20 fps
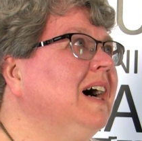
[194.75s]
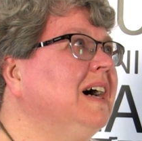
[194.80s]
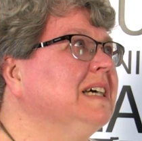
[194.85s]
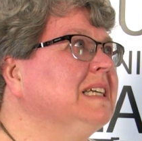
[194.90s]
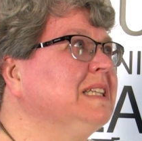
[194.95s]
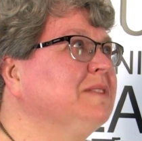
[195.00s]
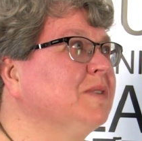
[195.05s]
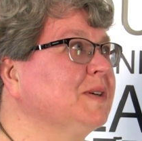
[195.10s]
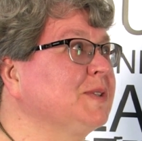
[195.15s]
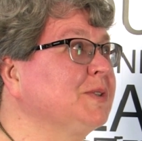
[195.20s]

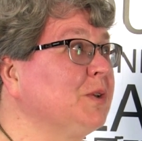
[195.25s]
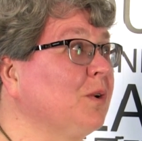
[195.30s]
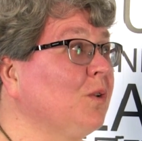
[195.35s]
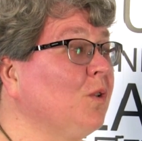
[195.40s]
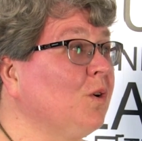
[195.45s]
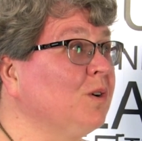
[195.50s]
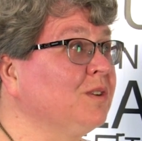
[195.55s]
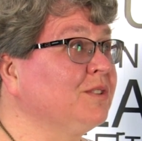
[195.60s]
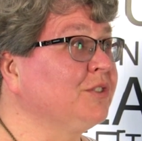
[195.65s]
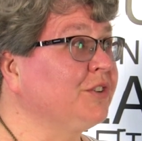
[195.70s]
it was a
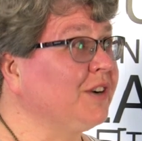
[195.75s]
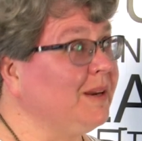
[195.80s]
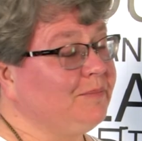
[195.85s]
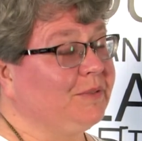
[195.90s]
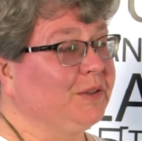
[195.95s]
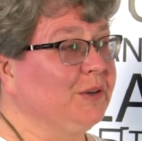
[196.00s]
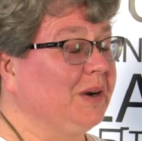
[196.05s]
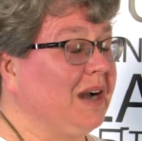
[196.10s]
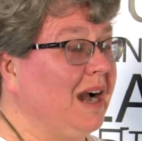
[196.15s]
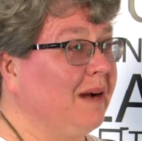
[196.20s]
long trip
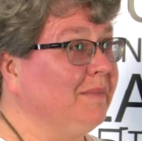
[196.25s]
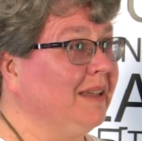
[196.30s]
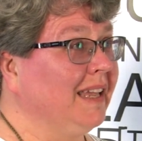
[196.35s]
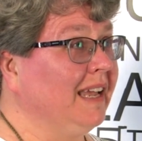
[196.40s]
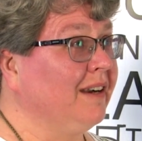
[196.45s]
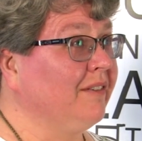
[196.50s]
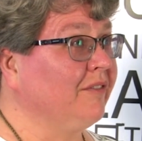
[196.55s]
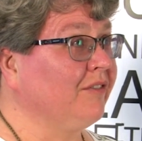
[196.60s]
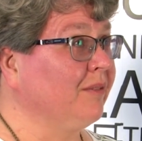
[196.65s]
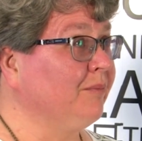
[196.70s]
to come
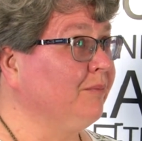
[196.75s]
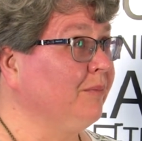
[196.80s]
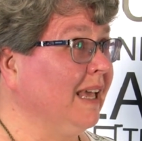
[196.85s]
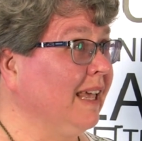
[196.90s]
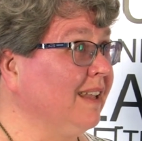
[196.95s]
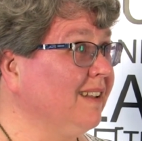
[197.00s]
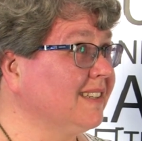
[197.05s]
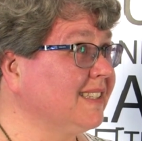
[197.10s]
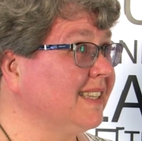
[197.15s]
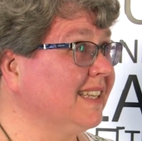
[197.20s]
here from
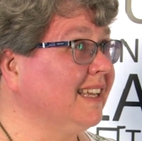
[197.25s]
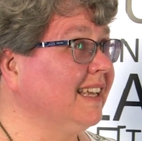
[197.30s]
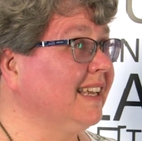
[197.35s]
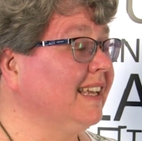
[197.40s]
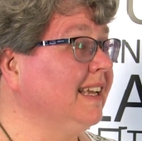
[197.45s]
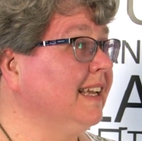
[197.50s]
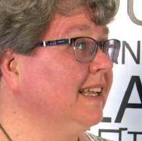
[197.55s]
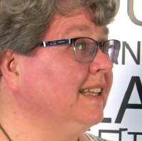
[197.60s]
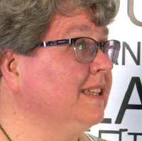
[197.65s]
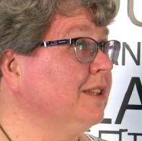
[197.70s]

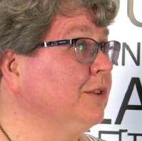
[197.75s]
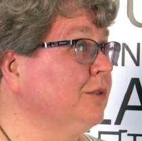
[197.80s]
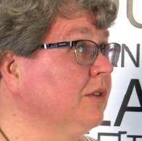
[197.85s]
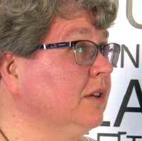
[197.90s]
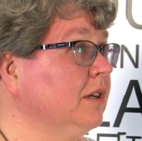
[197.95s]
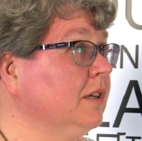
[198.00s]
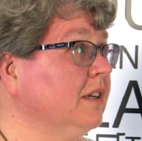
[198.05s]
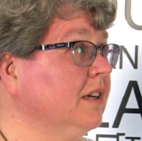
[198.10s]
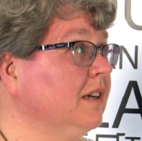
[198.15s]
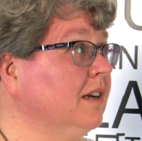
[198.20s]
Helsinki. It
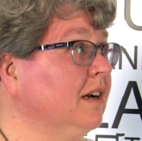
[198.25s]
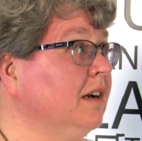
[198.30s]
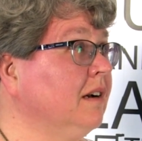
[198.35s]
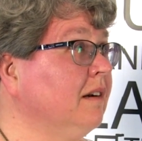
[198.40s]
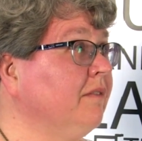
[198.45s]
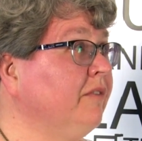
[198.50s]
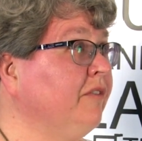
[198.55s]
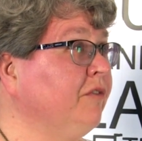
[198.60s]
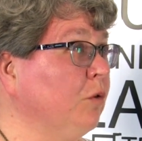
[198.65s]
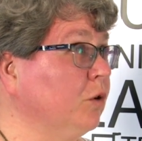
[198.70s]

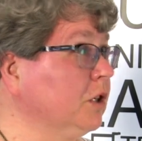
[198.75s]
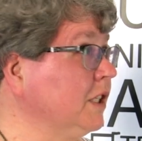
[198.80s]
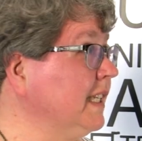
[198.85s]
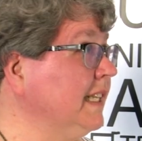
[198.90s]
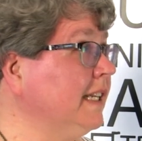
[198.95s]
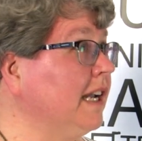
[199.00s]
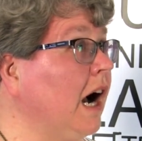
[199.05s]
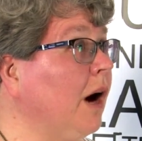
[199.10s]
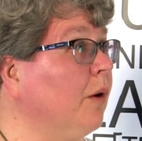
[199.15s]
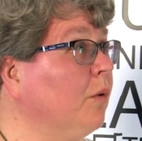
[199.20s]
took
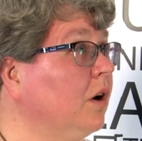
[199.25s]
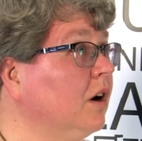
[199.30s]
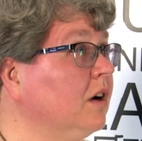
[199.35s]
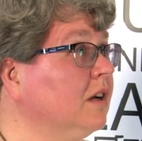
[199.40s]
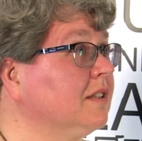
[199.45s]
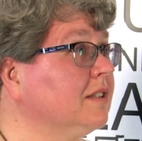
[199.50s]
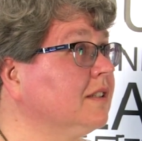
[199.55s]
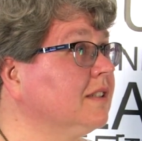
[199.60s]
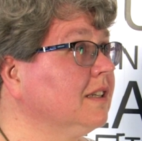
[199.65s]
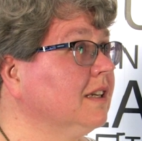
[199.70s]
14
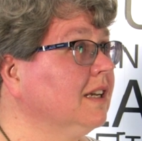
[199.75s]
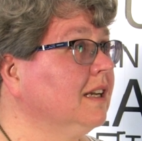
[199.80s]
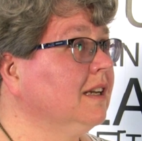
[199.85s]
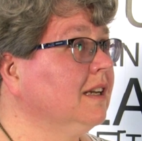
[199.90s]
hours.